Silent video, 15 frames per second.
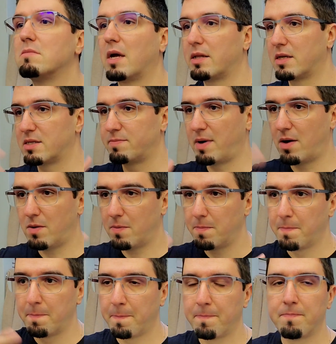And the smell,
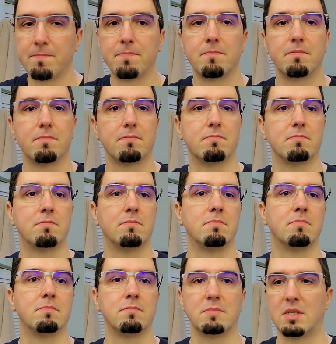
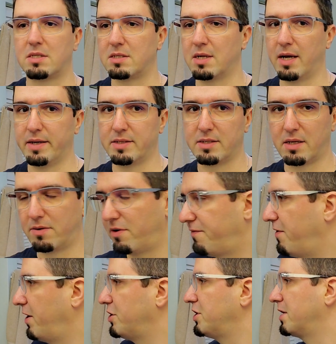it's nice and
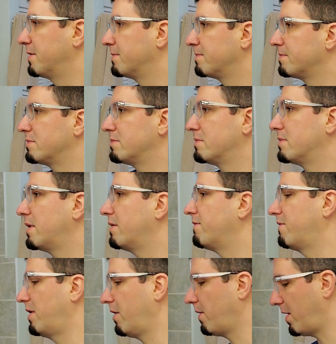refreshing.
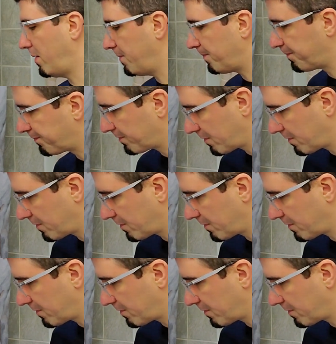Very well.